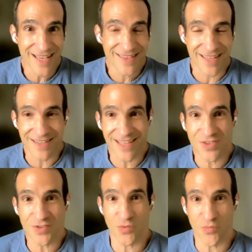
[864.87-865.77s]
That
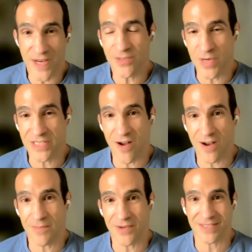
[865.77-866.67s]
there's a reason we
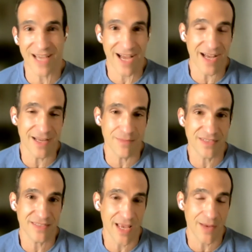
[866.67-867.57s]
talk about time the
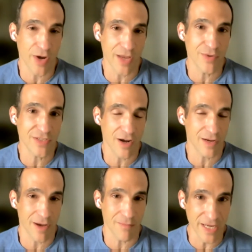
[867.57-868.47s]
same way we talk
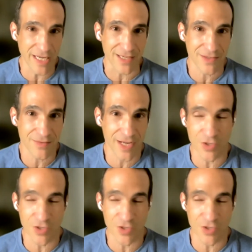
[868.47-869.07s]
about money, right?